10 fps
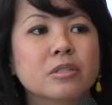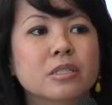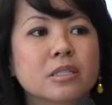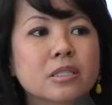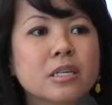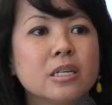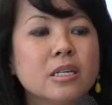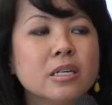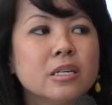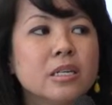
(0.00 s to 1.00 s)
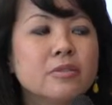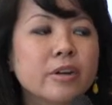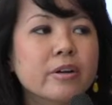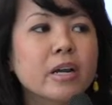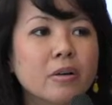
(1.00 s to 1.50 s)
is
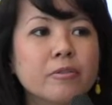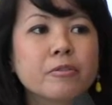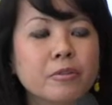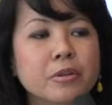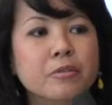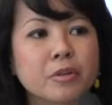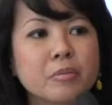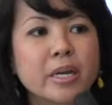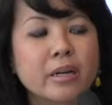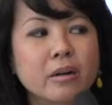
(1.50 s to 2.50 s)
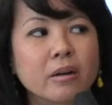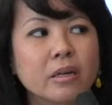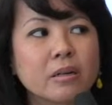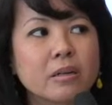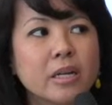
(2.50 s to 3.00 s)
very helpful for their filmmaker.
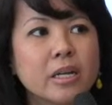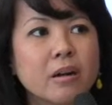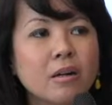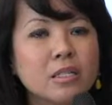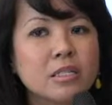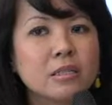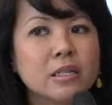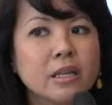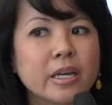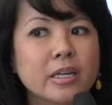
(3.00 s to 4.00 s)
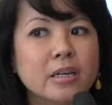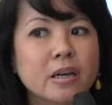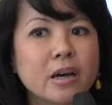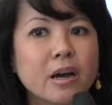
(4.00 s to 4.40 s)
And honestly, like,